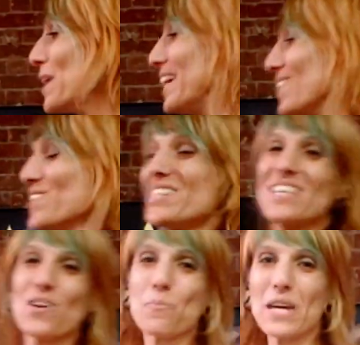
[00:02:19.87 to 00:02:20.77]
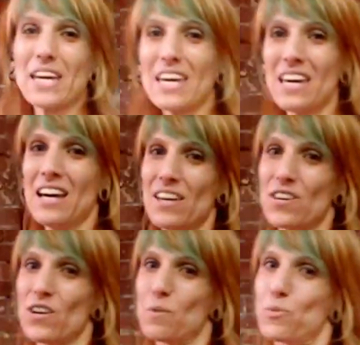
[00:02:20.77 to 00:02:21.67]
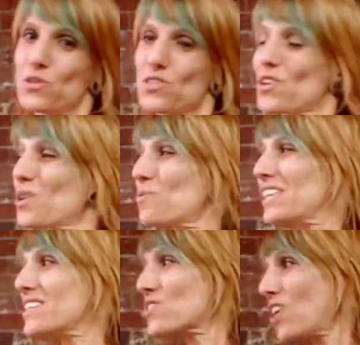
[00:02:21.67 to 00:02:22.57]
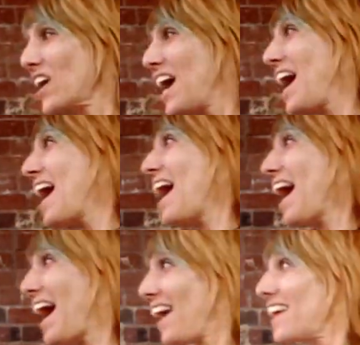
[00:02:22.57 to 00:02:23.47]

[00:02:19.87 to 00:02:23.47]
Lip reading: using your pinky, you're going to push the hoop really strong, out